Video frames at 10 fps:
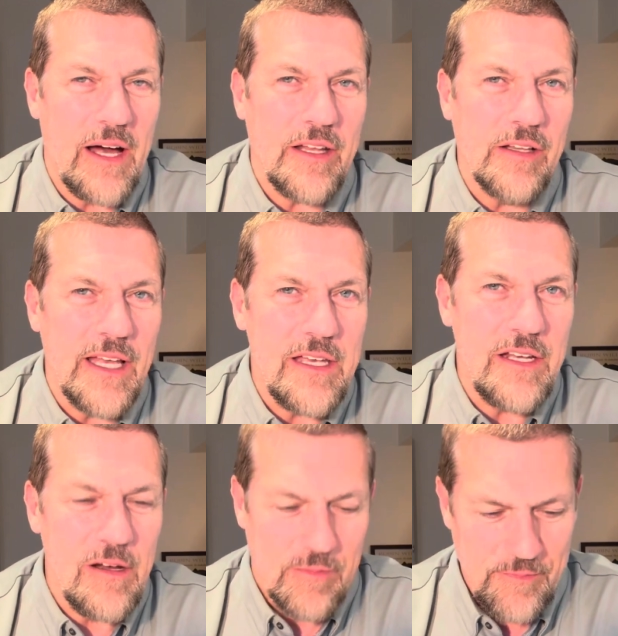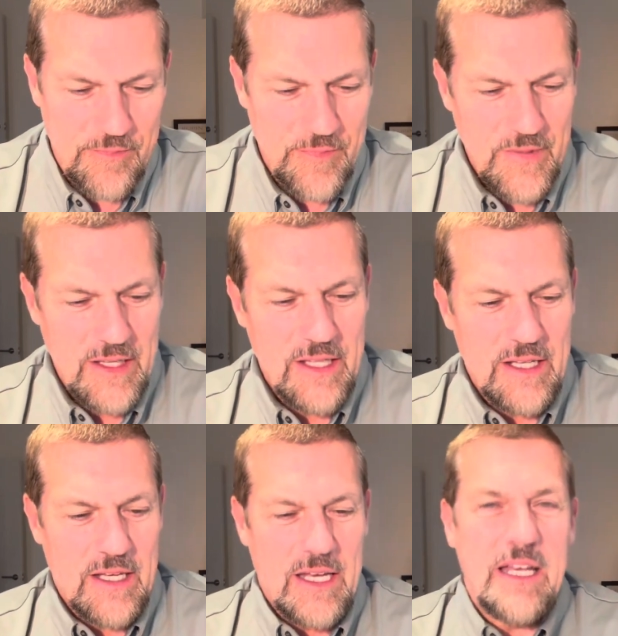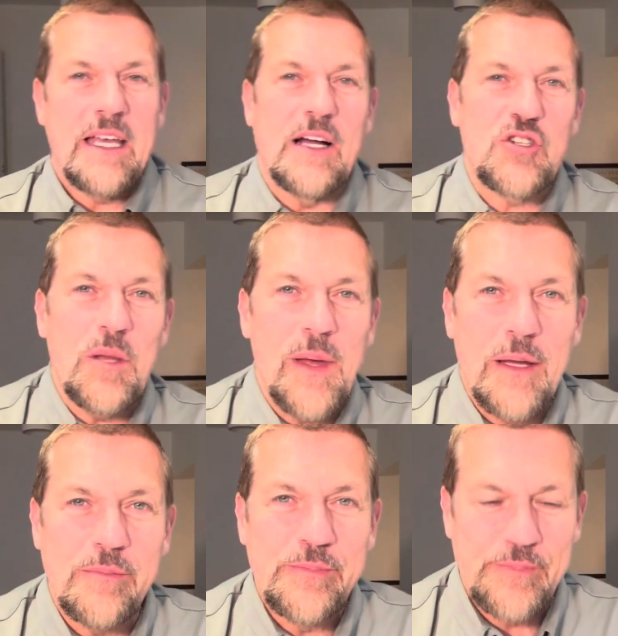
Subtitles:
and I'll let you know. Catch you in a bit.